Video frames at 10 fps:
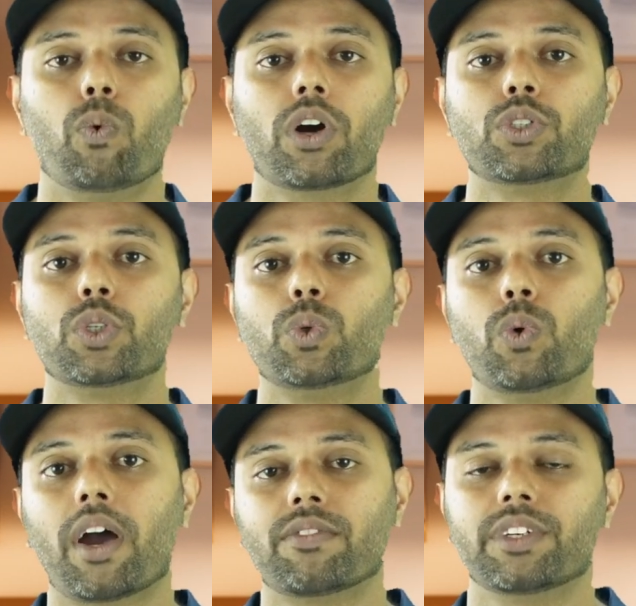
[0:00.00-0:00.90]
what to
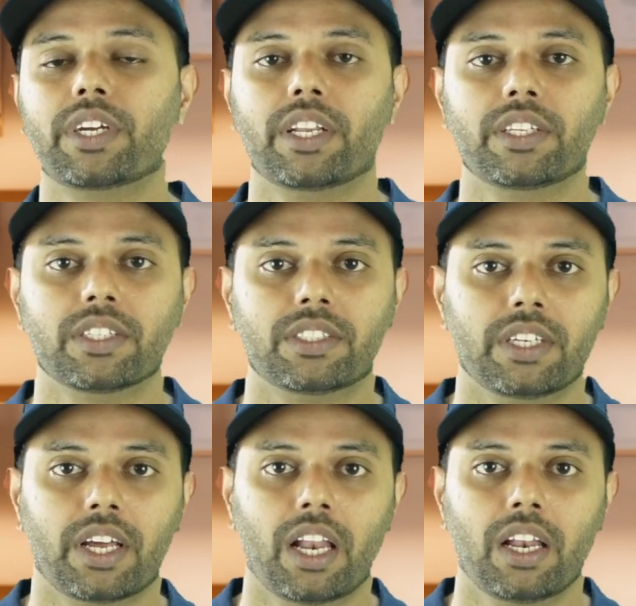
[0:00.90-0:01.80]
do after getting this
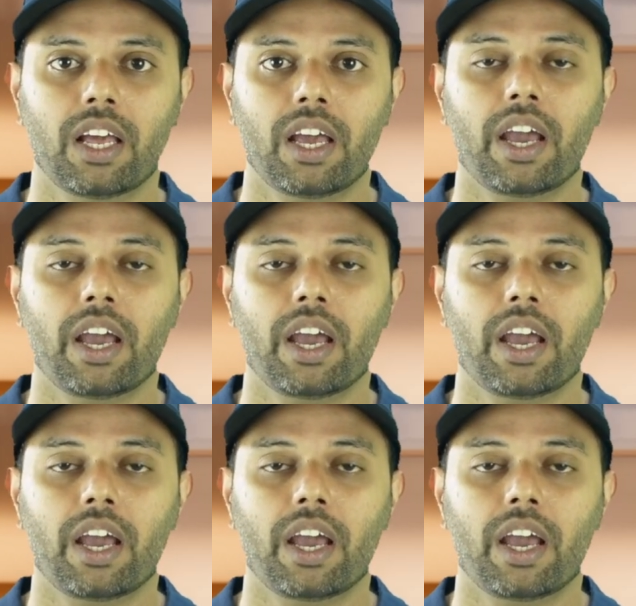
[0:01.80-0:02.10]
denial